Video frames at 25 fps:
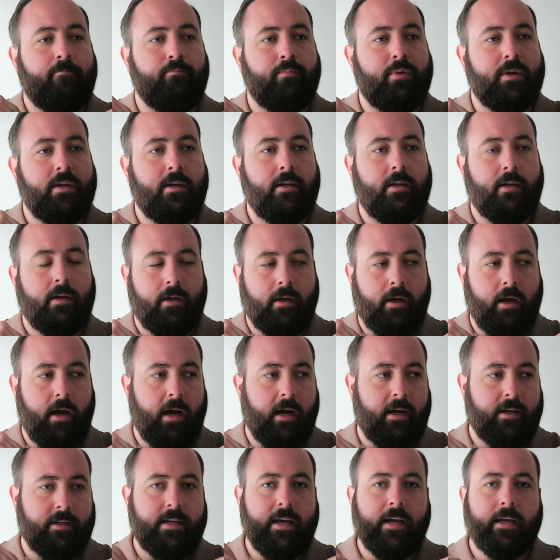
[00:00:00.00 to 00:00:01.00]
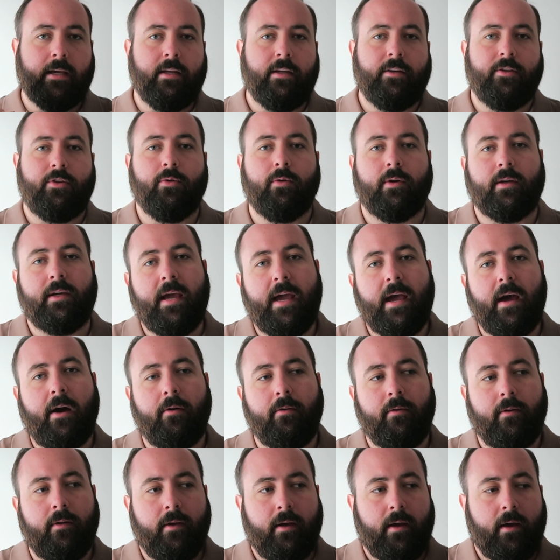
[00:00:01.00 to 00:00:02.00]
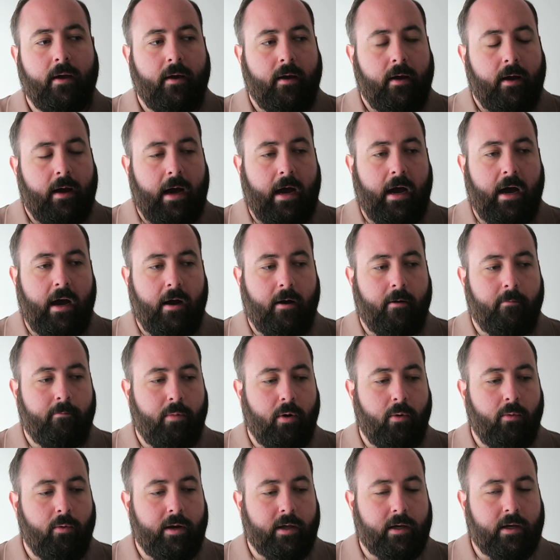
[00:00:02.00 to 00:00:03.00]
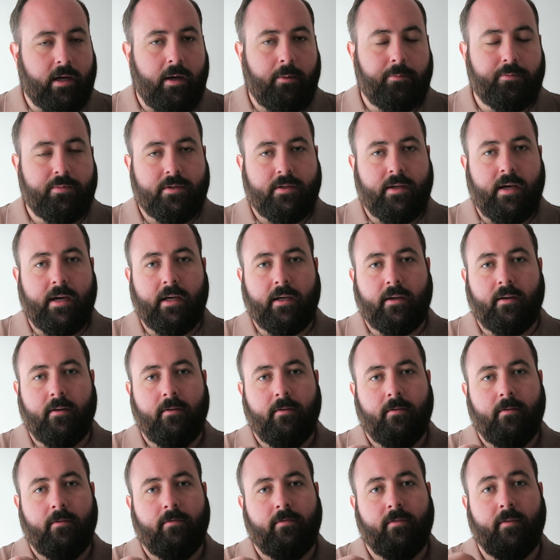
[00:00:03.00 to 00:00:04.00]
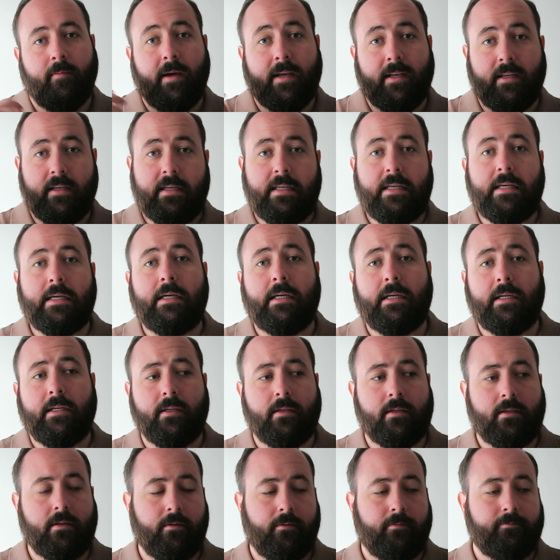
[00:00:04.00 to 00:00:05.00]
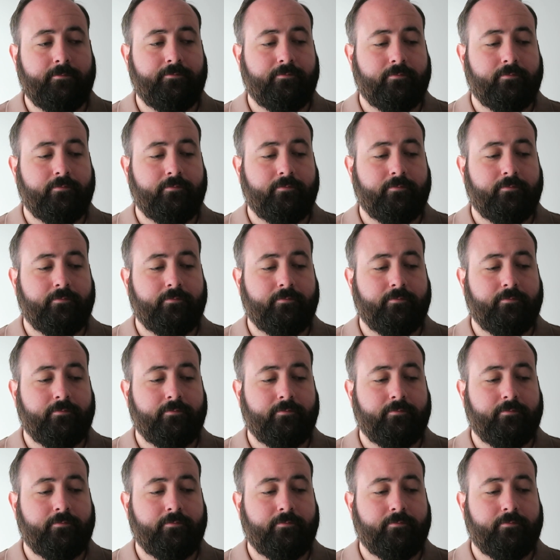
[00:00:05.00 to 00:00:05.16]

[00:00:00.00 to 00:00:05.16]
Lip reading: be taken into account. But when it comes from ideas,